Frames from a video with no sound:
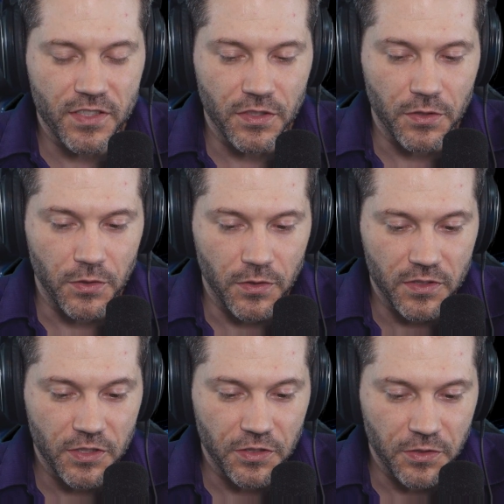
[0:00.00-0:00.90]

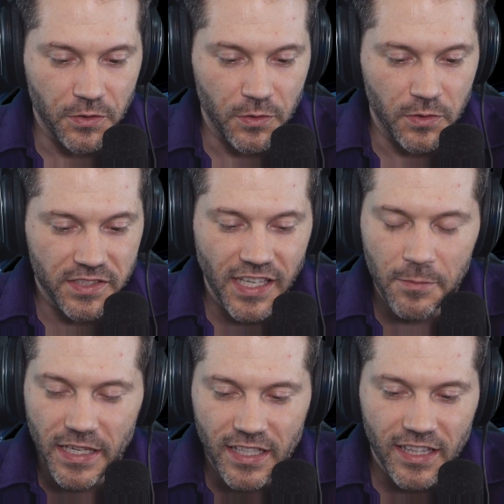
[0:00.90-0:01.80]
to send
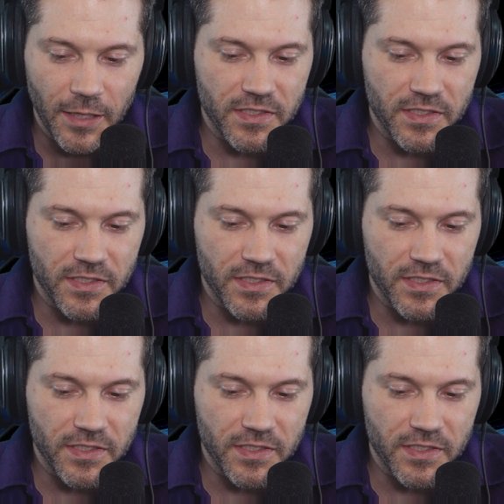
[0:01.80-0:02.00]
me clips,